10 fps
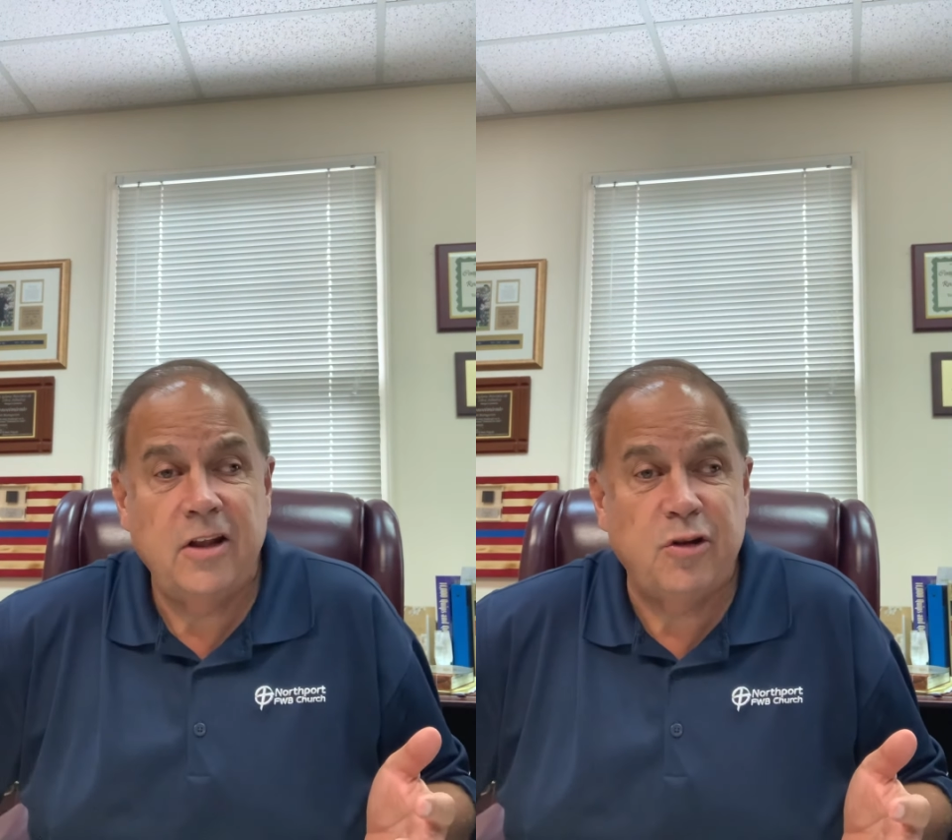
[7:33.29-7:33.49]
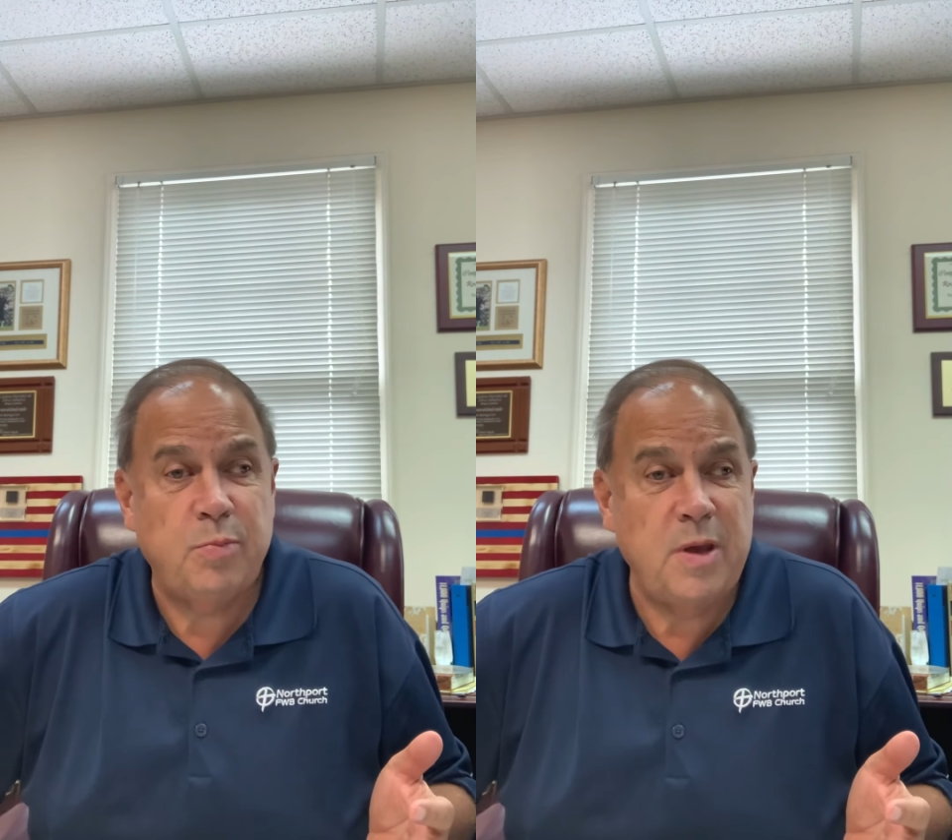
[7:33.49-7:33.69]

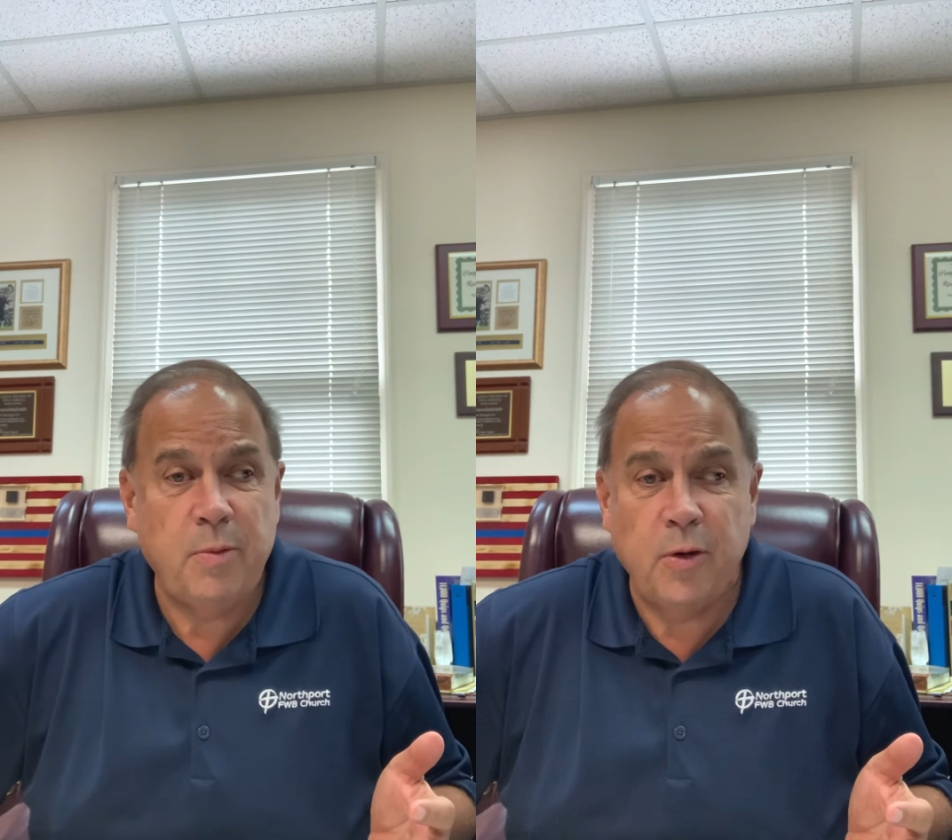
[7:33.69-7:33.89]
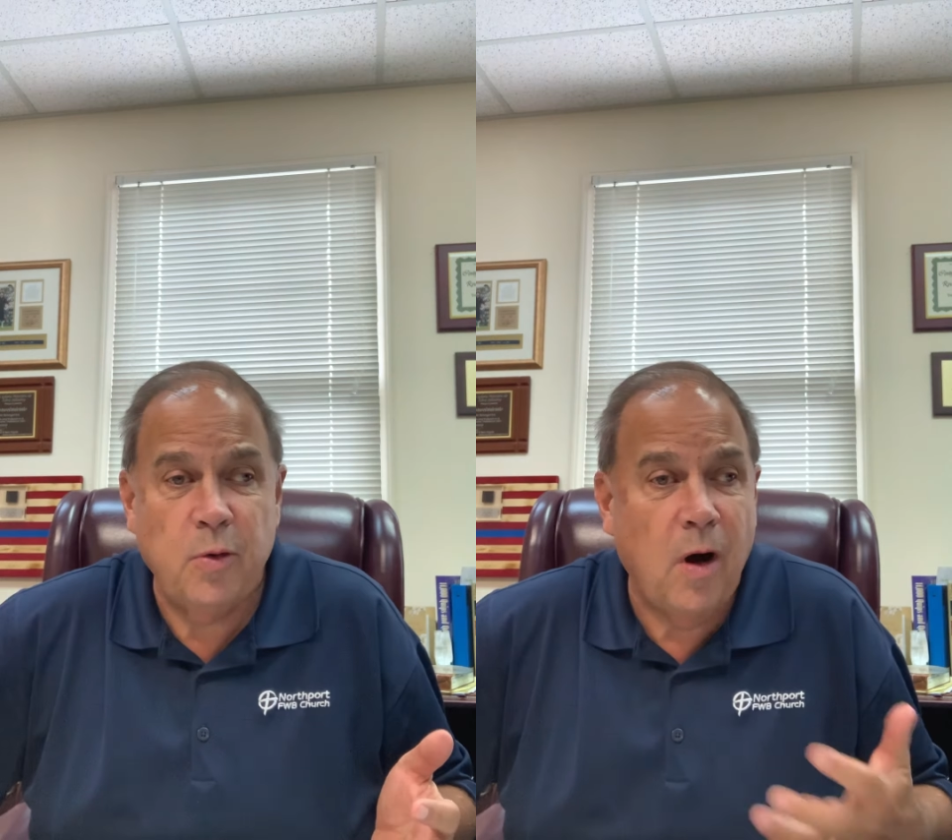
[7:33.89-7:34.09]
to
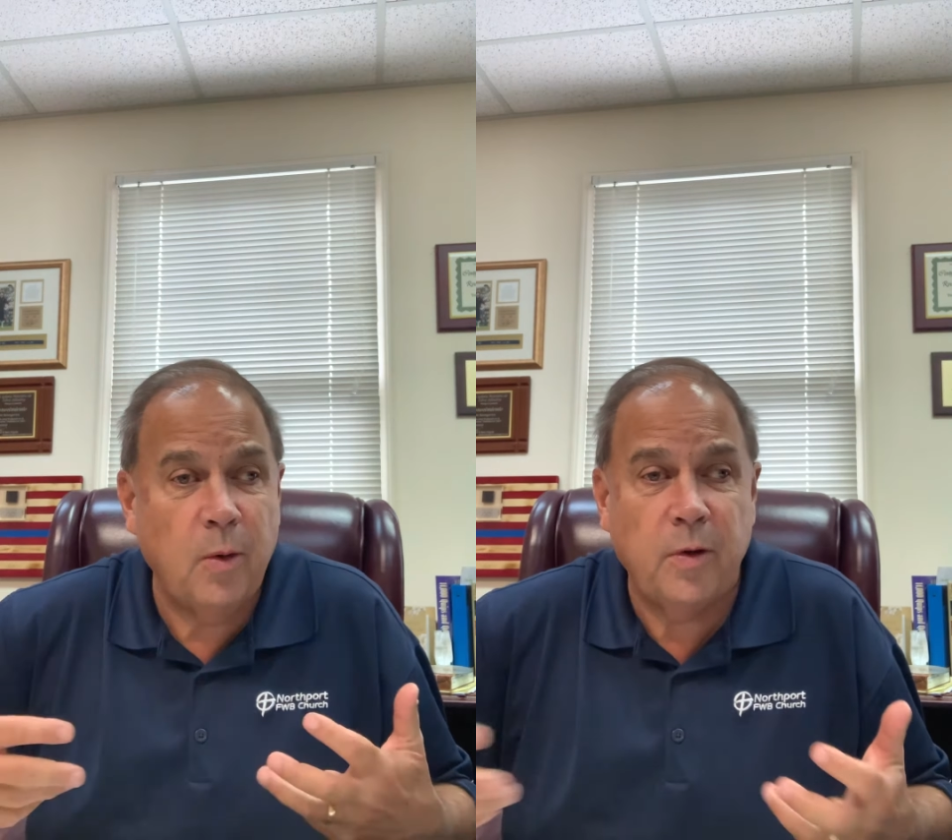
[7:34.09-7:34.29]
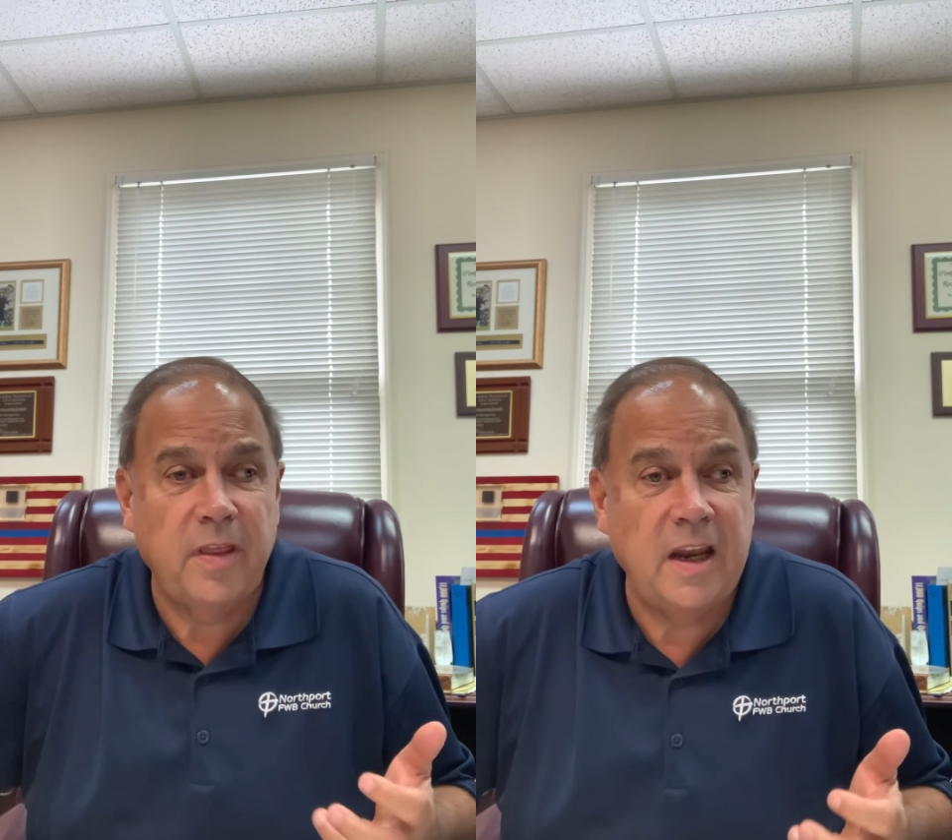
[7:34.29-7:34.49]
people who
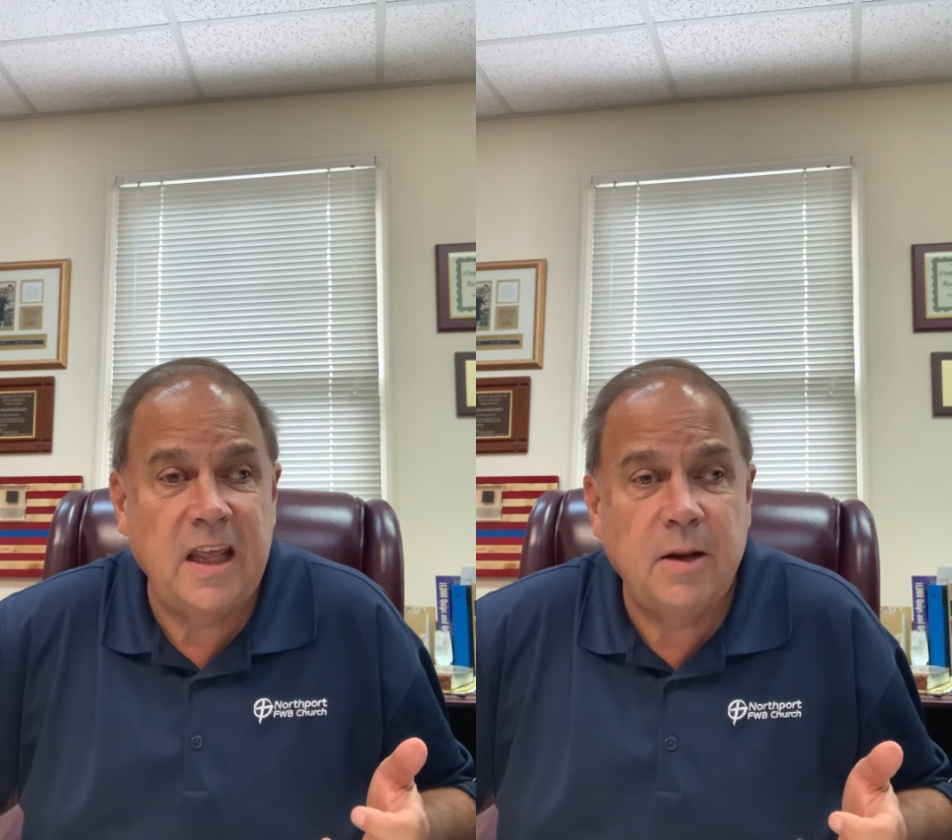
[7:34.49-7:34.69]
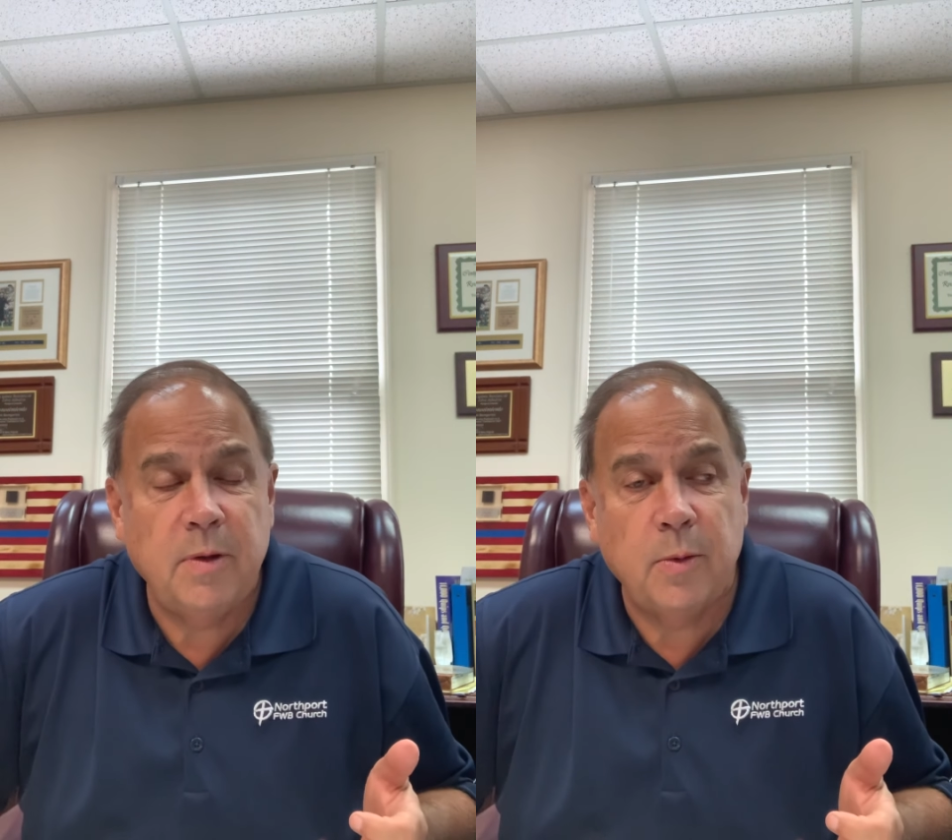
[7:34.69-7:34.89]
aren't where they
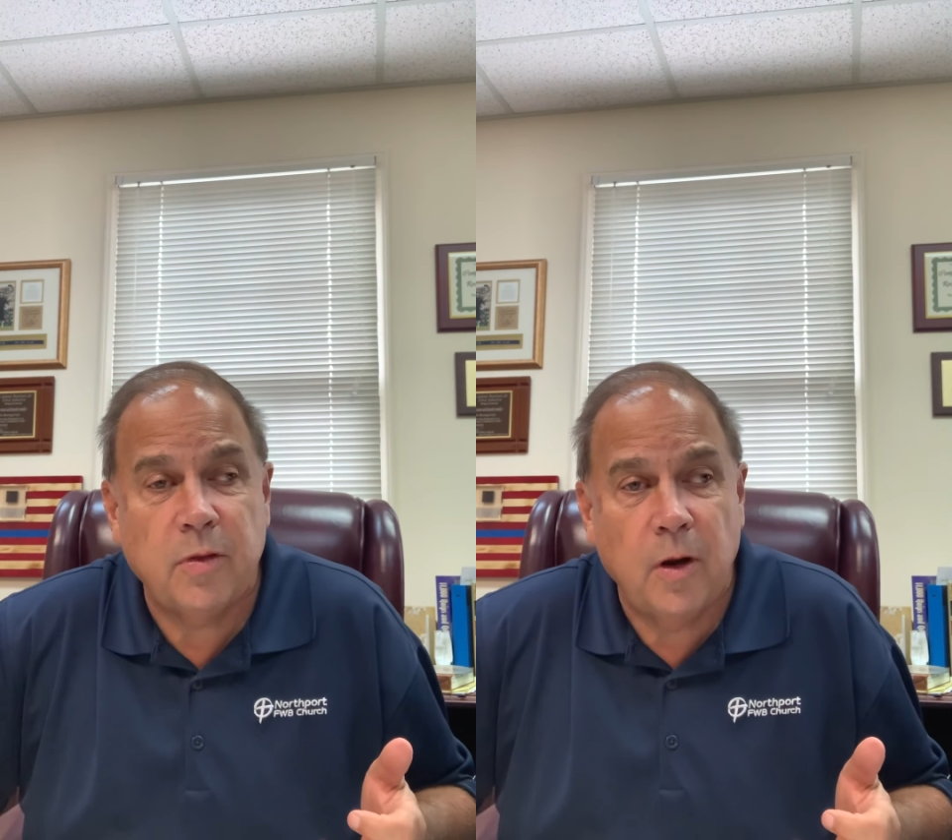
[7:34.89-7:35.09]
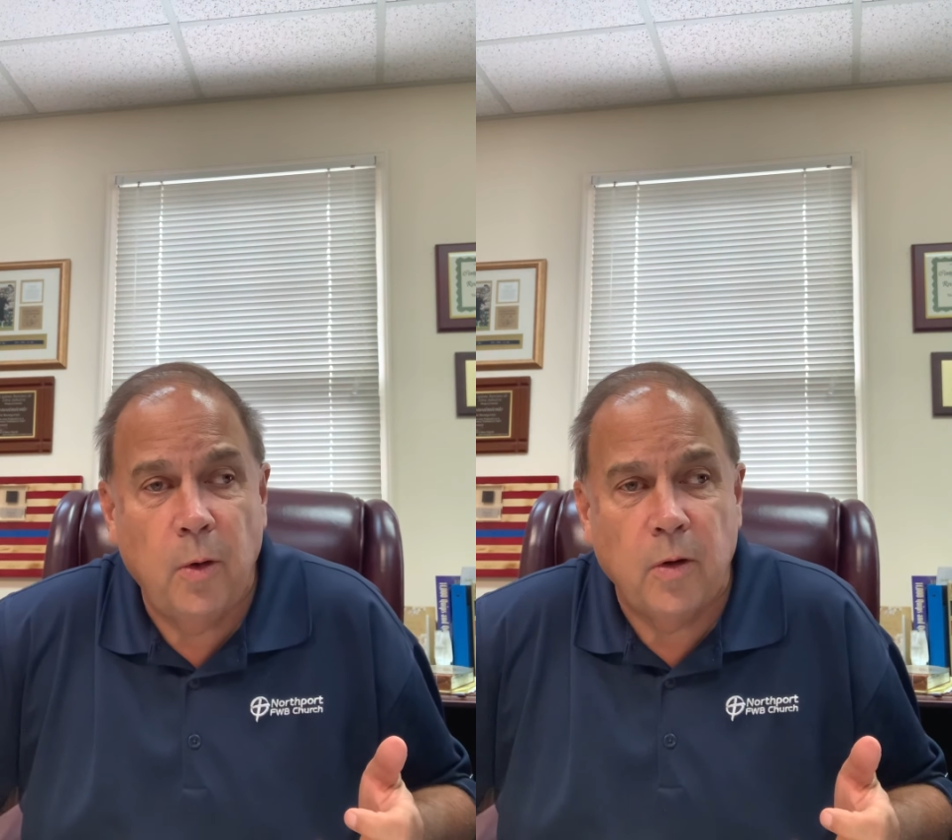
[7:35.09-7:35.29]
need to be with
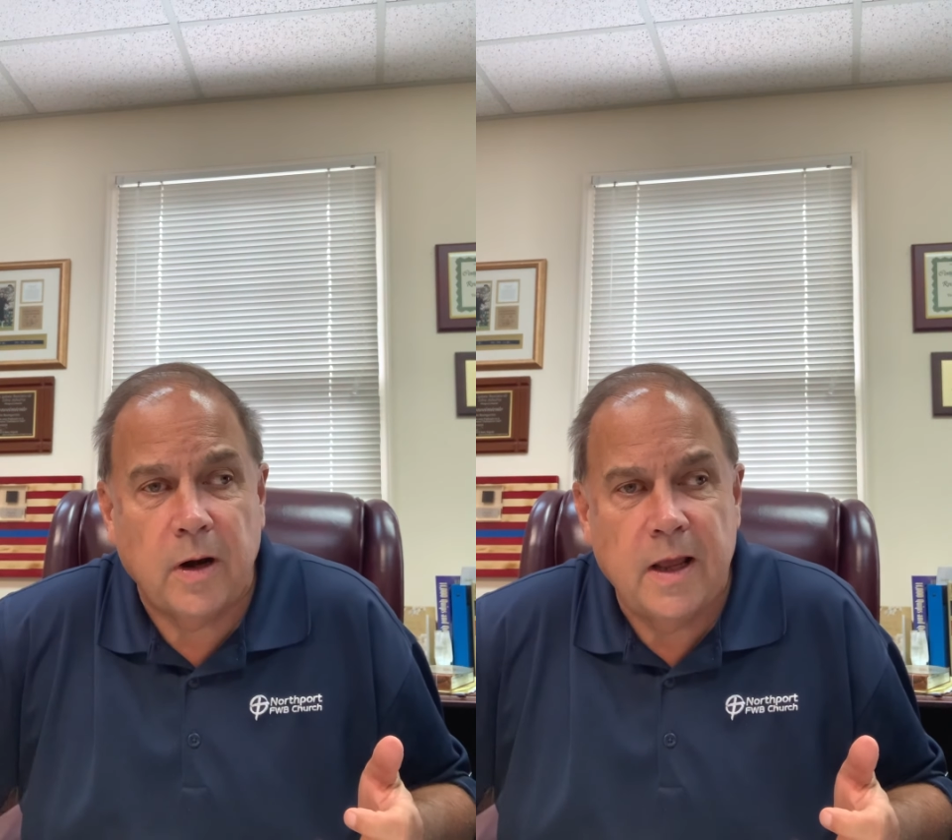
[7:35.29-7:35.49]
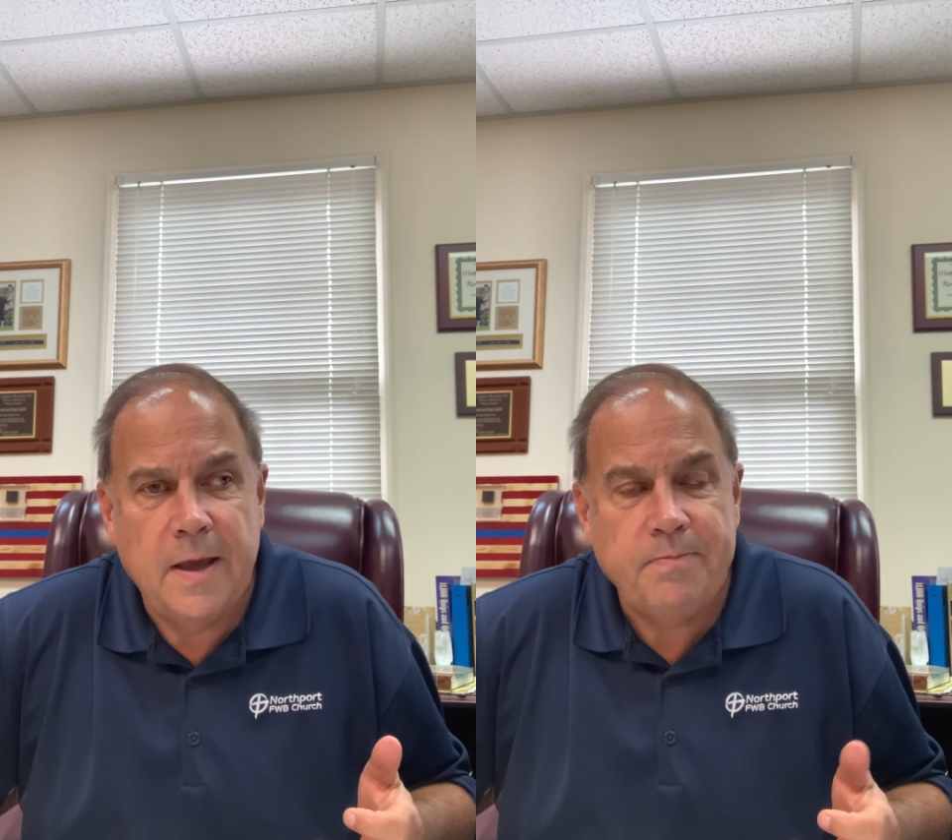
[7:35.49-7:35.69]
the Lord,